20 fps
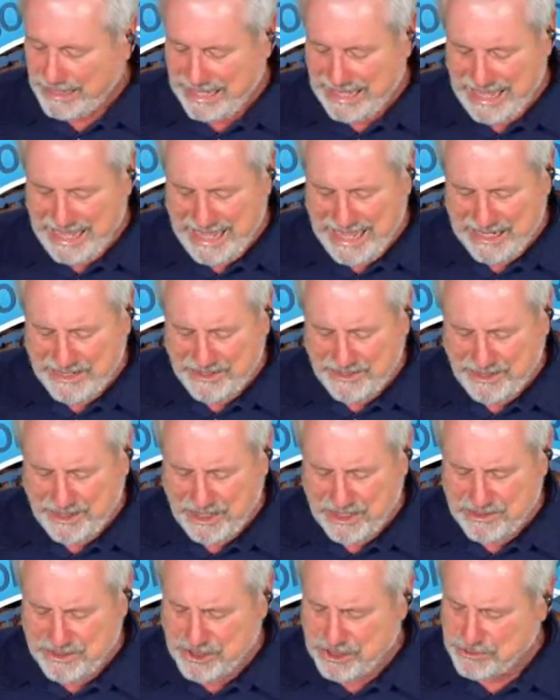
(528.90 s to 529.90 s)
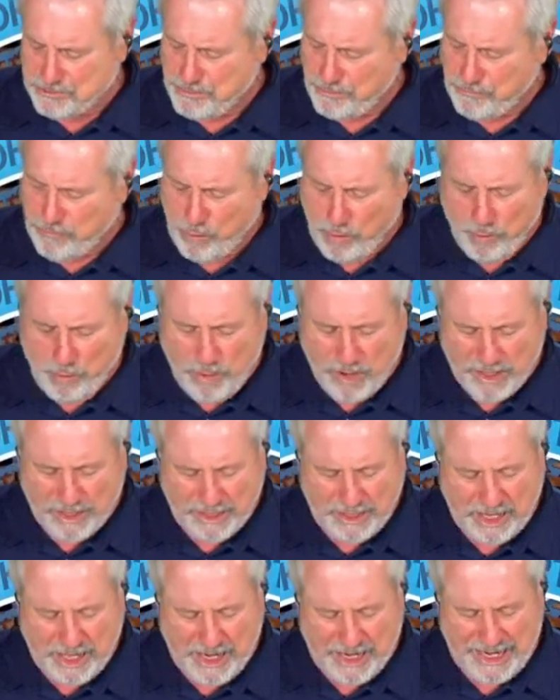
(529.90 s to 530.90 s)
at just before 1
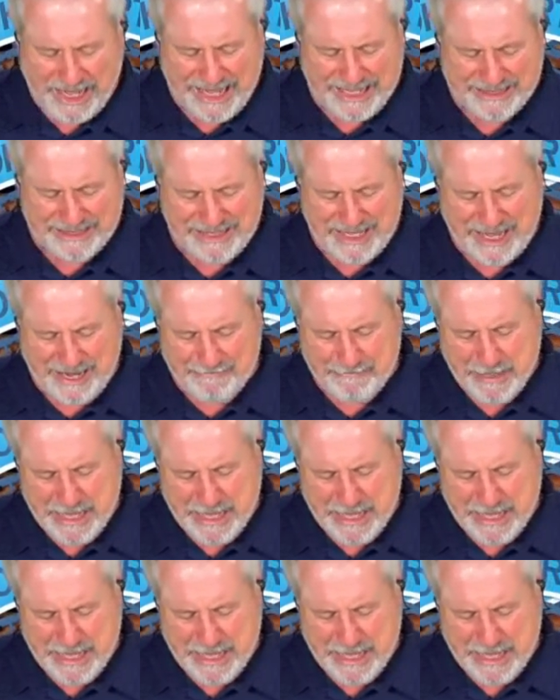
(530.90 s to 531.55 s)
o'clock last night.